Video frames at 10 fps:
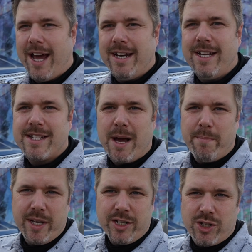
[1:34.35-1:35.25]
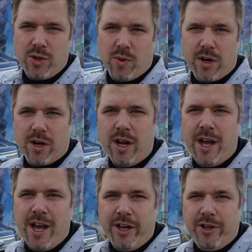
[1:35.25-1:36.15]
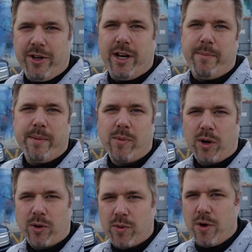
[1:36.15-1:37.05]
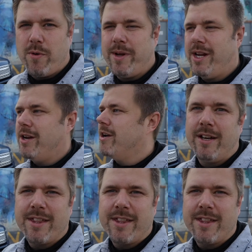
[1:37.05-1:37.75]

It is a bit shorter. You do get a bit more chrome here.